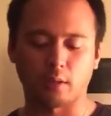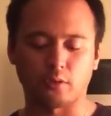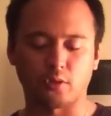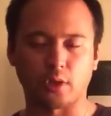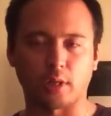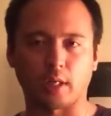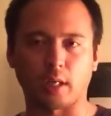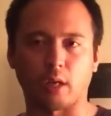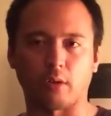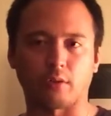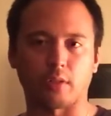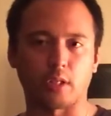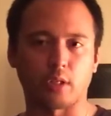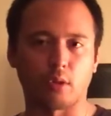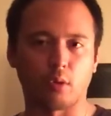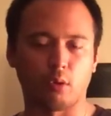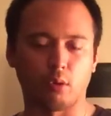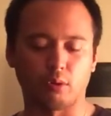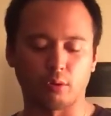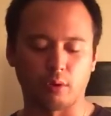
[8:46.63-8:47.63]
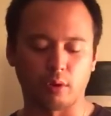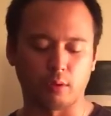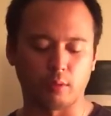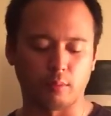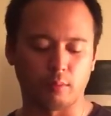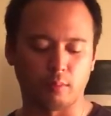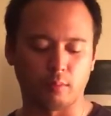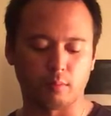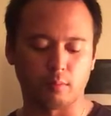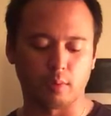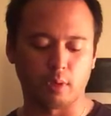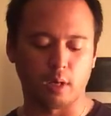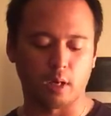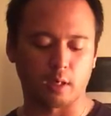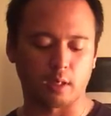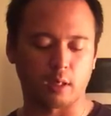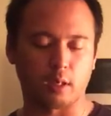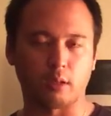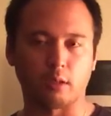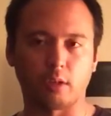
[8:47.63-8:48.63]
check out the older
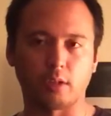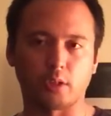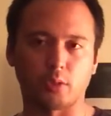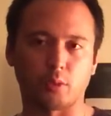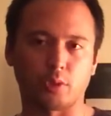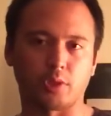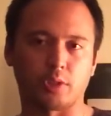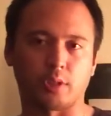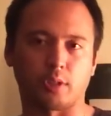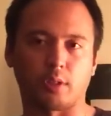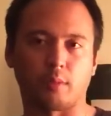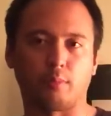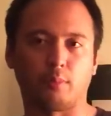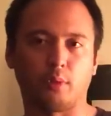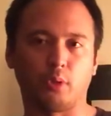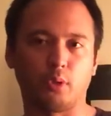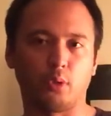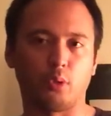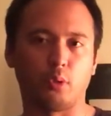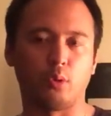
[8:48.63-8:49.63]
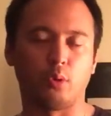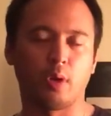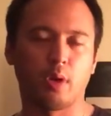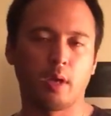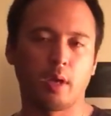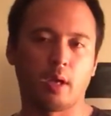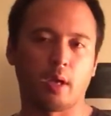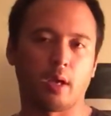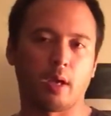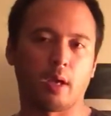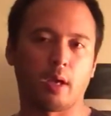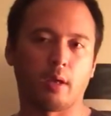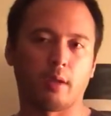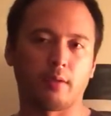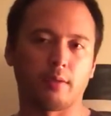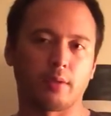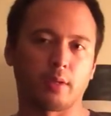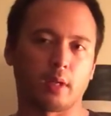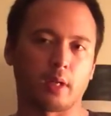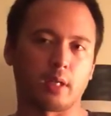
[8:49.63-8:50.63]
colors, which is the blue
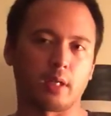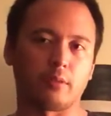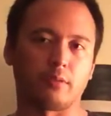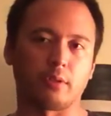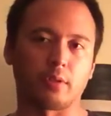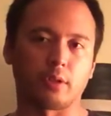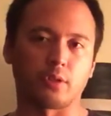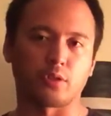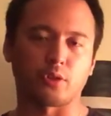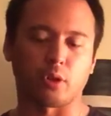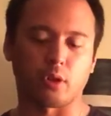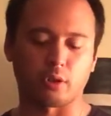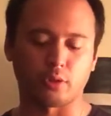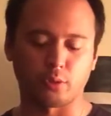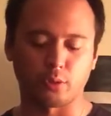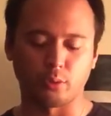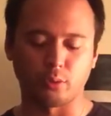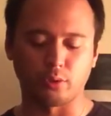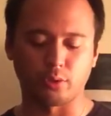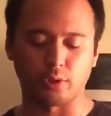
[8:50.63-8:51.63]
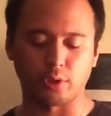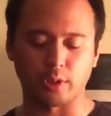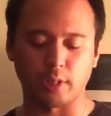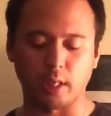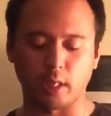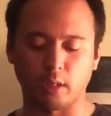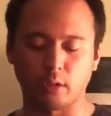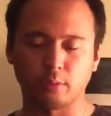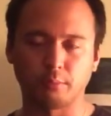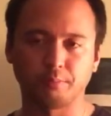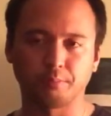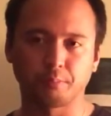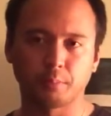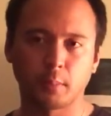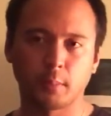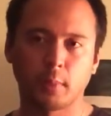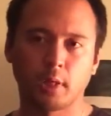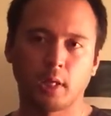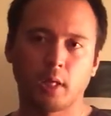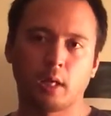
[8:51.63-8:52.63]
and even the chartreuse yellow.
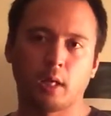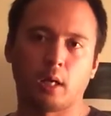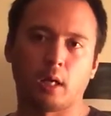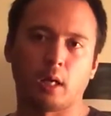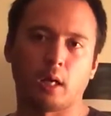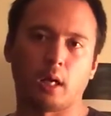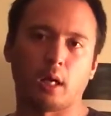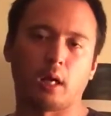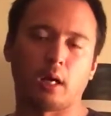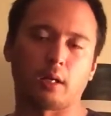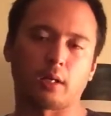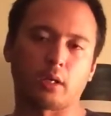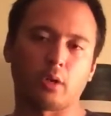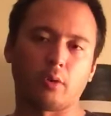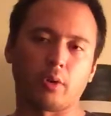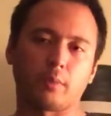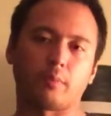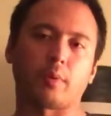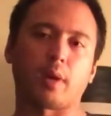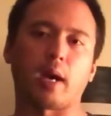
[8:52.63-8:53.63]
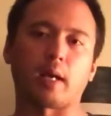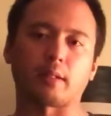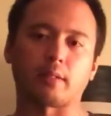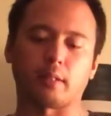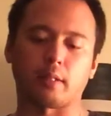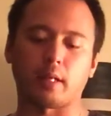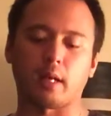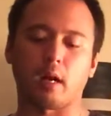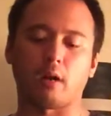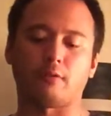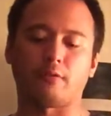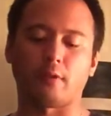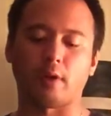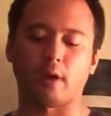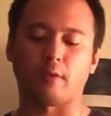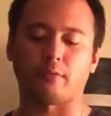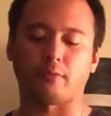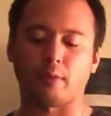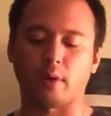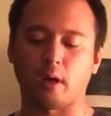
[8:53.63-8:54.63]
Going back to the
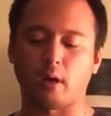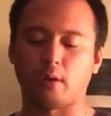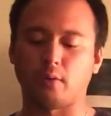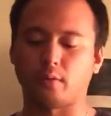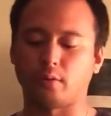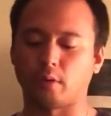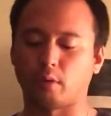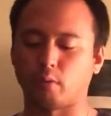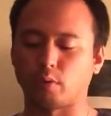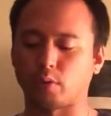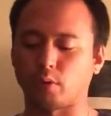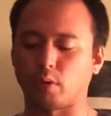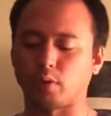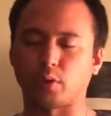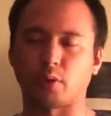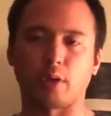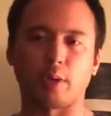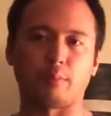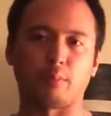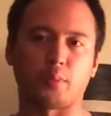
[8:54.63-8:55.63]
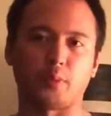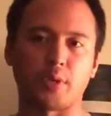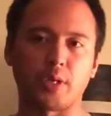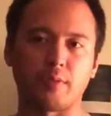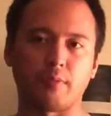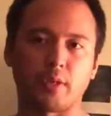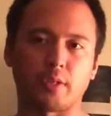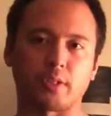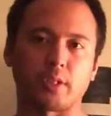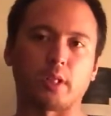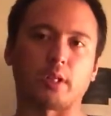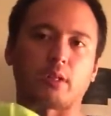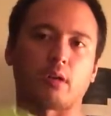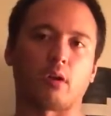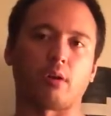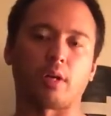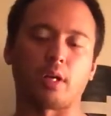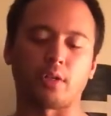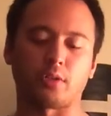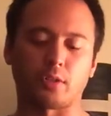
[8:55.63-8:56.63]
Alpha FL, there was also a previous
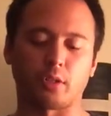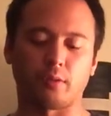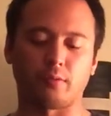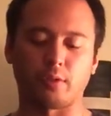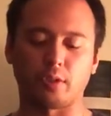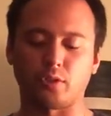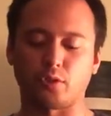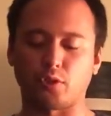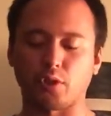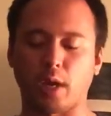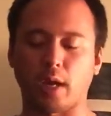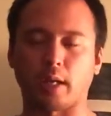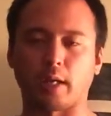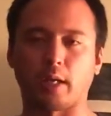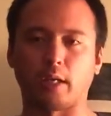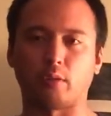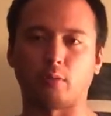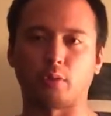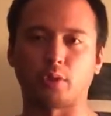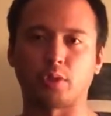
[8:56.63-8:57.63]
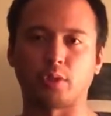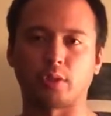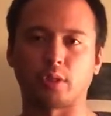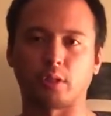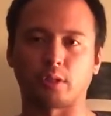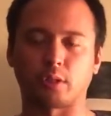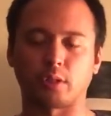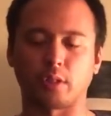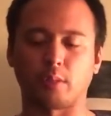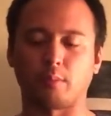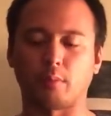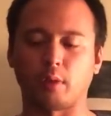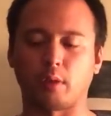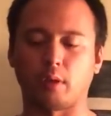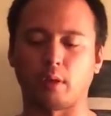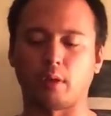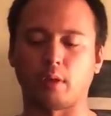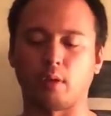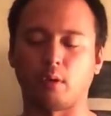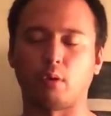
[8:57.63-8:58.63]
incarnation of this jacket, which is a
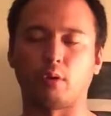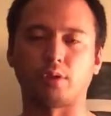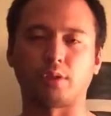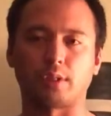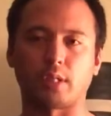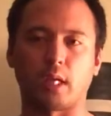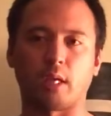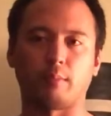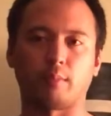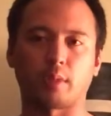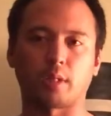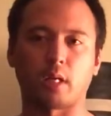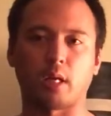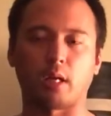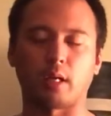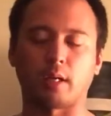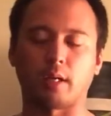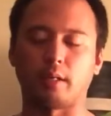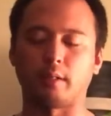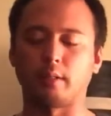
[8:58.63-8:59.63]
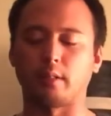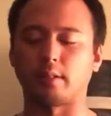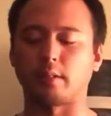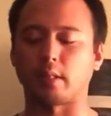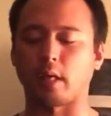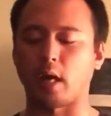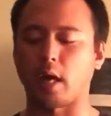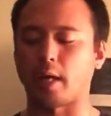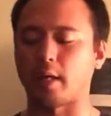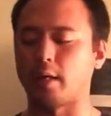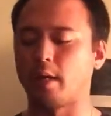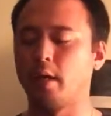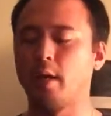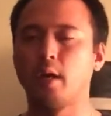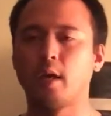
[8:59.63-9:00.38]
similar or same cut and design,